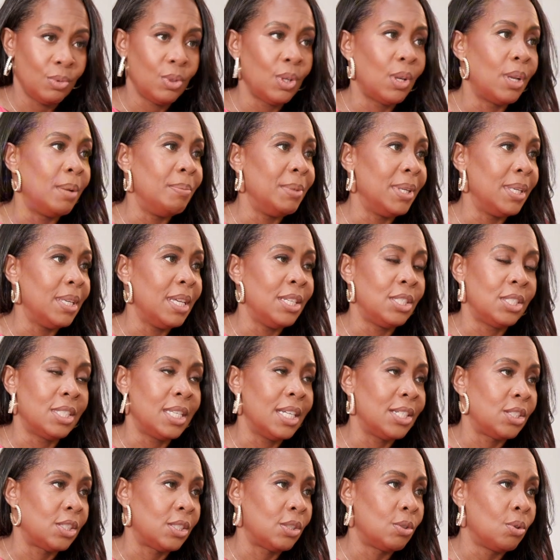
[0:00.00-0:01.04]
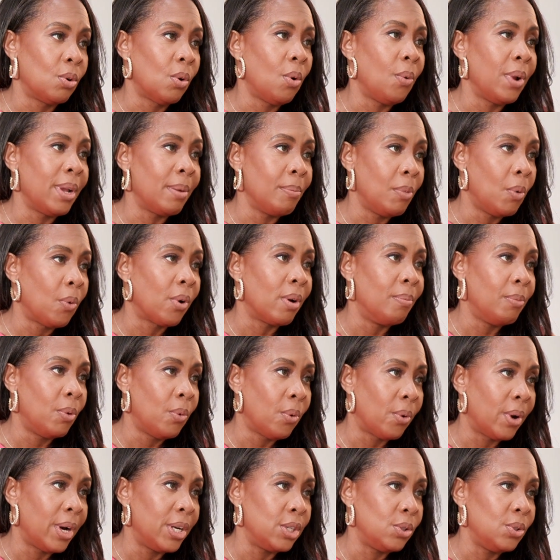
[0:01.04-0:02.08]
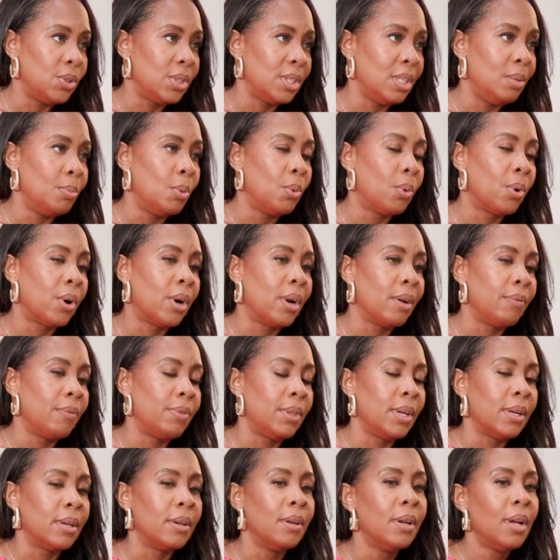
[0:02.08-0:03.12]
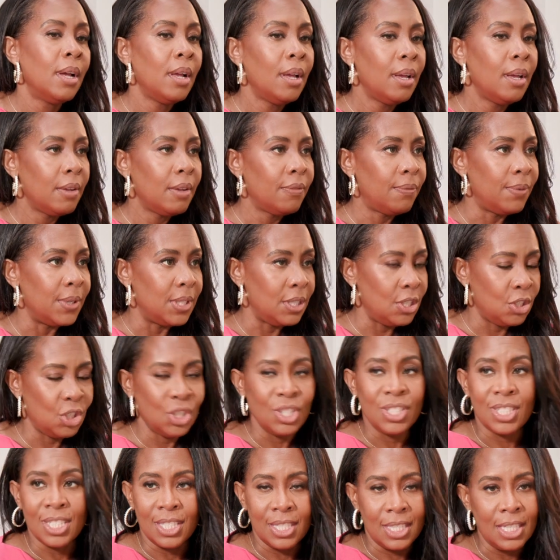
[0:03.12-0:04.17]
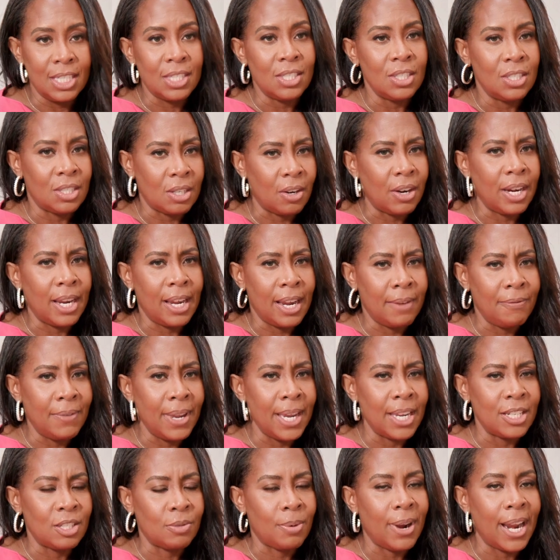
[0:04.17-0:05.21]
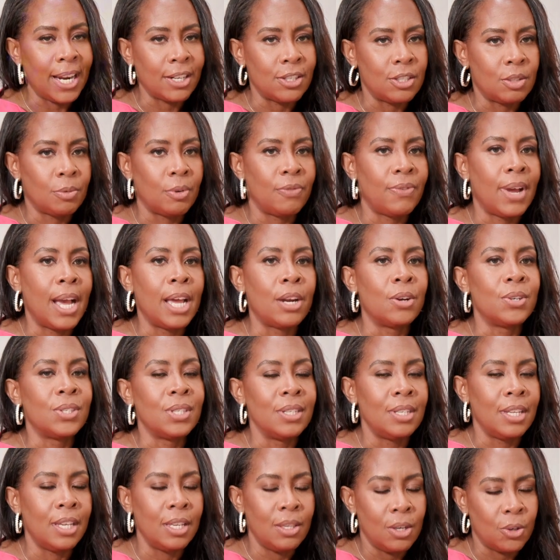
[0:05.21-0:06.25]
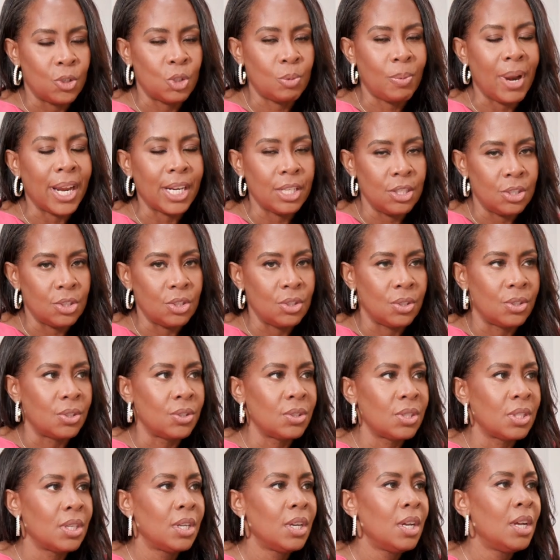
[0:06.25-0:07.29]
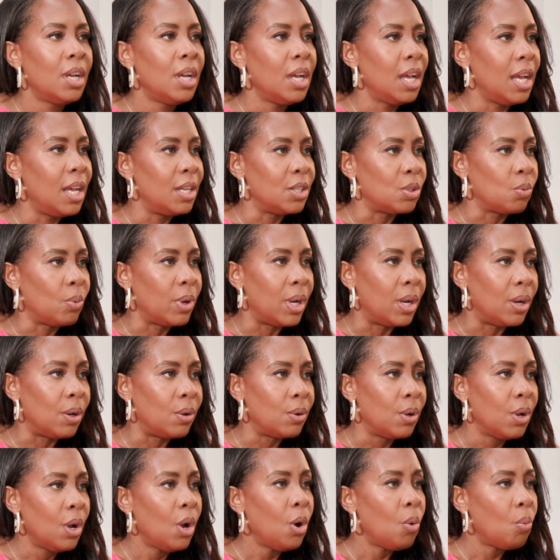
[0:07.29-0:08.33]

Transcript: I mean, it's just growing more and more as you see more of the physician's assistants are advanced practice providers and then nurse practitioners as well.